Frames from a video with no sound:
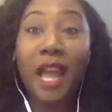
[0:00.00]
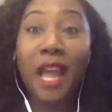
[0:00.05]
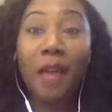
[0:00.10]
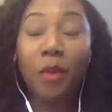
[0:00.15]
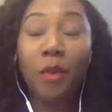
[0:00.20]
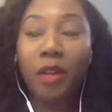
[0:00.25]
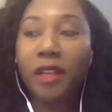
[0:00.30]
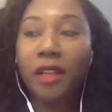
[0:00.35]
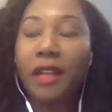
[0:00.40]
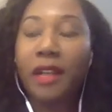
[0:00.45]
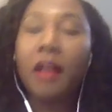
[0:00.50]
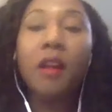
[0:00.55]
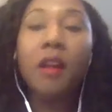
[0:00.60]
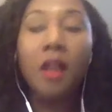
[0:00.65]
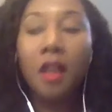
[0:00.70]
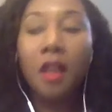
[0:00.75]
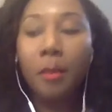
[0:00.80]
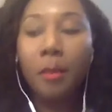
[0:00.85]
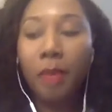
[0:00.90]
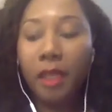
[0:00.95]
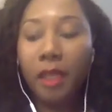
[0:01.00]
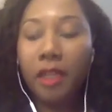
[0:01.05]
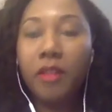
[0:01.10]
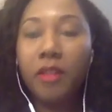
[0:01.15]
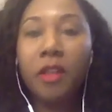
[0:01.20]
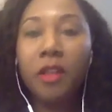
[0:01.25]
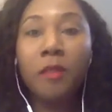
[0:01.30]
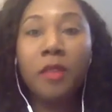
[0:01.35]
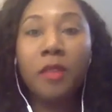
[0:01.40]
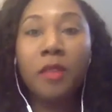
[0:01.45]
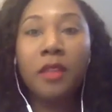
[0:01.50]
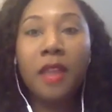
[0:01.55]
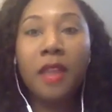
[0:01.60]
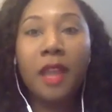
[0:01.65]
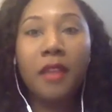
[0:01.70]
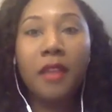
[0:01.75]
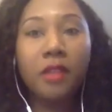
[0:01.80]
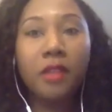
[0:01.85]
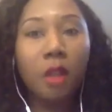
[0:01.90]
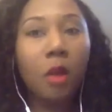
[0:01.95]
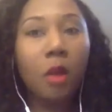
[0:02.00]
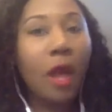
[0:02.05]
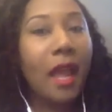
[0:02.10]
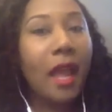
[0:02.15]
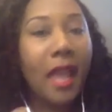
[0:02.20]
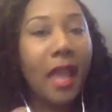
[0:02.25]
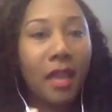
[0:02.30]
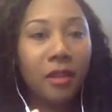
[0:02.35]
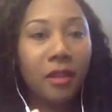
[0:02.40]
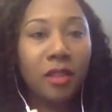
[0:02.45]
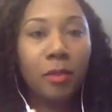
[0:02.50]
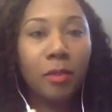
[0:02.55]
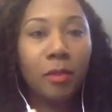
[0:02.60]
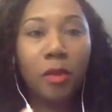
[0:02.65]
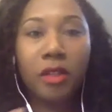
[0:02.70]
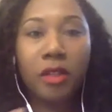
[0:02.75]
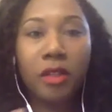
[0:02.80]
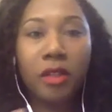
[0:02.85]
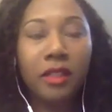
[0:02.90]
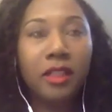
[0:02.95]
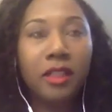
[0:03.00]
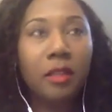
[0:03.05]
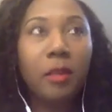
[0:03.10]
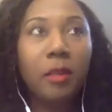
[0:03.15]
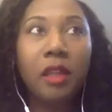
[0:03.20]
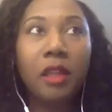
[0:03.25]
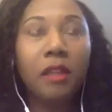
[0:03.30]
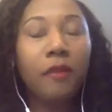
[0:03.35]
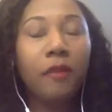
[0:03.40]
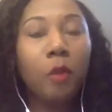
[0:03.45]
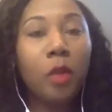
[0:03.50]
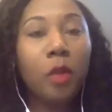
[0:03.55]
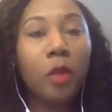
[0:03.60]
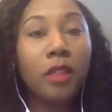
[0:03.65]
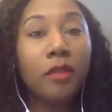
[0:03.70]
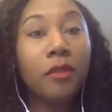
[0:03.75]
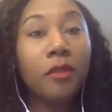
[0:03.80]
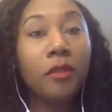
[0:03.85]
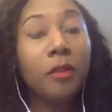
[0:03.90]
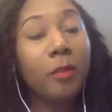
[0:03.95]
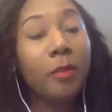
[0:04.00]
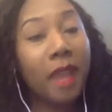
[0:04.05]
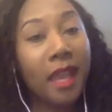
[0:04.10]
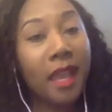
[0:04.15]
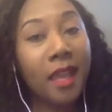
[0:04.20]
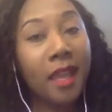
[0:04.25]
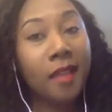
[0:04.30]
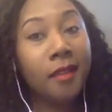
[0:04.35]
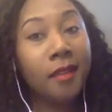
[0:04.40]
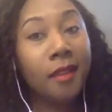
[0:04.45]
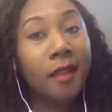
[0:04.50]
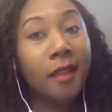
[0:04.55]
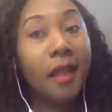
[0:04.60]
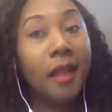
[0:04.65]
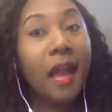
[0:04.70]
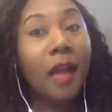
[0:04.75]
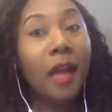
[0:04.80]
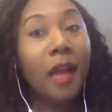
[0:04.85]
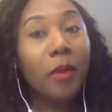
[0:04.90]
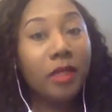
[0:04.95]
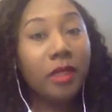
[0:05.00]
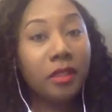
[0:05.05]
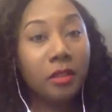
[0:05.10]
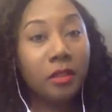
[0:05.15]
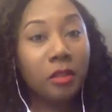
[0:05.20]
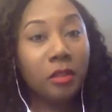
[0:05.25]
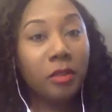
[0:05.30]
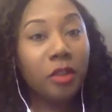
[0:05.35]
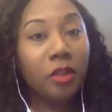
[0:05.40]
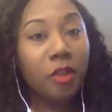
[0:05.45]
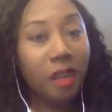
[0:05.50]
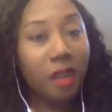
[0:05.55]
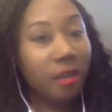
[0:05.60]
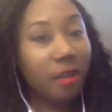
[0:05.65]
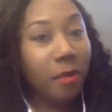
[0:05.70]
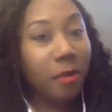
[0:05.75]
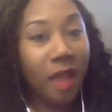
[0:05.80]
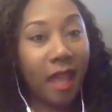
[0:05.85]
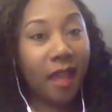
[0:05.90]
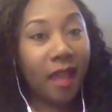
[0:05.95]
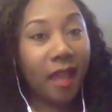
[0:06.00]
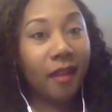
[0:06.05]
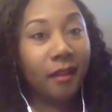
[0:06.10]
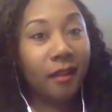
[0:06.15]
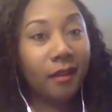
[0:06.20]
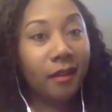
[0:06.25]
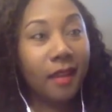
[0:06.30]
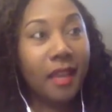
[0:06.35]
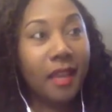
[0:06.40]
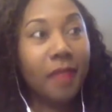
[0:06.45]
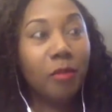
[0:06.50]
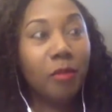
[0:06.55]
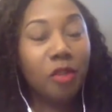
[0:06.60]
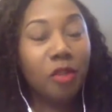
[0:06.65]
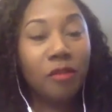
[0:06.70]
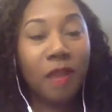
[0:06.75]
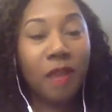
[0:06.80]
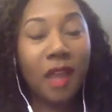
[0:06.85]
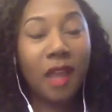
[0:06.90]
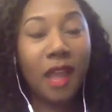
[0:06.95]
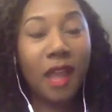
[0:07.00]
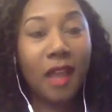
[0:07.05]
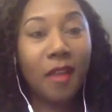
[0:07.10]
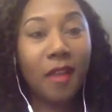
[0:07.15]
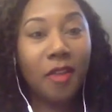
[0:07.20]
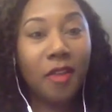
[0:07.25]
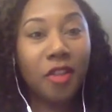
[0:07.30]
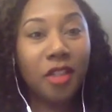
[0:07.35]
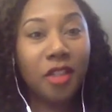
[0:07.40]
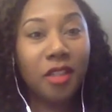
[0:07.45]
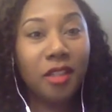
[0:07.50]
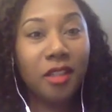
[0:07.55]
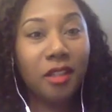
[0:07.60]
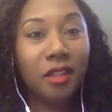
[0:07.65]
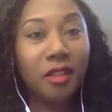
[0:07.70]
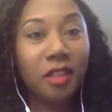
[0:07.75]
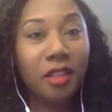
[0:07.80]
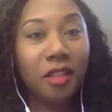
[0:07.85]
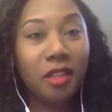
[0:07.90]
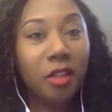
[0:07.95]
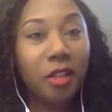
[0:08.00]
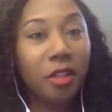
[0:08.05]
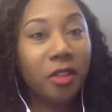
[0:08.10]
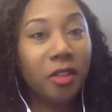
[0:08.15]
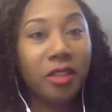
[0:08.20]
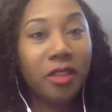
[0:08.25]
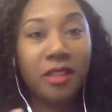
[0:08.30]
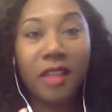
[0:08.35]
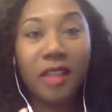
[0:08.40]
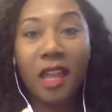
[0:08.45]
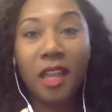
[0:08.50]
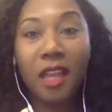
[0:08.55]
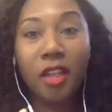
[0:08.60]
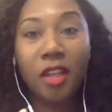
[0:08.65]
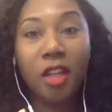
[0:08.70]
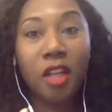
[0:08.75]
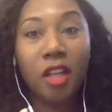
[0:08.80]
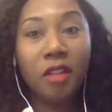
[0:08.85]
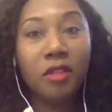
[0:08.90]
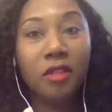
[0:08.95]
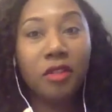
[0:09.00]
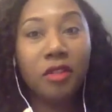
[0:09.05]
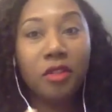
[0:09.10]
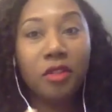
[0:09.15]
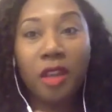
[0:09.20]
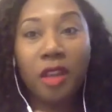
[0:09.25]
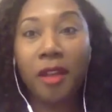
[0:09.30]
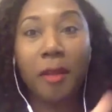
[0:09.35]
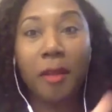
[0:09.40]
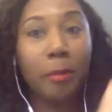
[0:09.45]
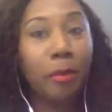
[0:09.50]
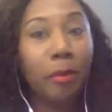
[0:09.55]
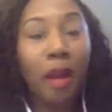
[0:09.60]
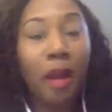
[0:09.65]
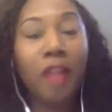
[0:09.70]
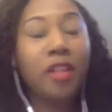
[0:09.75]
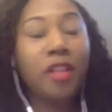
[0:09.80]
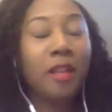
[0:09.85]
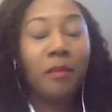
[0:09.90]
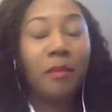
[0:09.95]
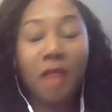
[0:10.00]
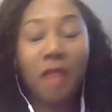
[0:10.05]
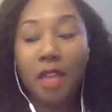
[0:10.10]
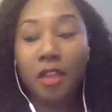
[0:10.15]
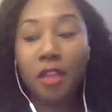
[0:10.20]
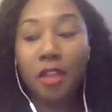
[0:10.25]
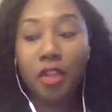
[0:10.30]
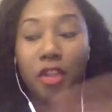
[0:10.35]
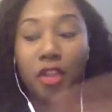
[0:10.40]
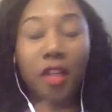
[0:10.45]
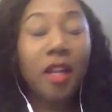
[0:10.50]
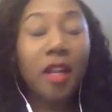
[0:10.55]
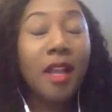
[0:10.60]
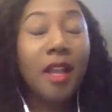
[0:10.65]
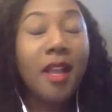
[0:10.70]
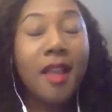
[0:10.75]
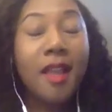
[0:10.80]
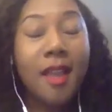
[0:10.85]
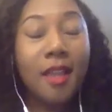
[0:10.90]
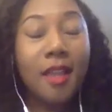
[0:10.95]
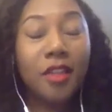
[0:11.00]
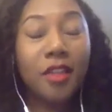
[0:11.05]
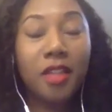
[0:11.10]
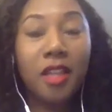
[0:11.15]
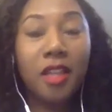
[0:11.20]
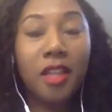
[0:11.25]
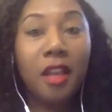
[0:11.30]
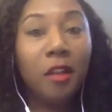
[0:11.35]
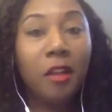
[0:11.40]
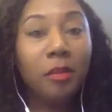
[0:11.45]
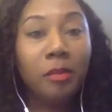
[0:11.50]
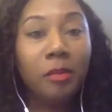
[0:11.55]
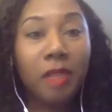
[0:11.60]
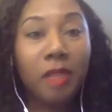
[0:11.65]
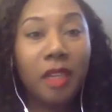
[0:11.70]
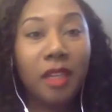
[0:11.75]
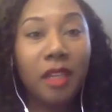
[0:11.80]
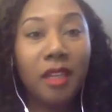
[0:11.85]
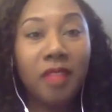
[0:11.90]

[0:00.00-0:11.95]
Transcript: working out. But in terms of that, so I had a support system. And if it wasn't for Pat, I would still be trying to pack and move my house. She's an interior designer, straight up project manager. And she helped me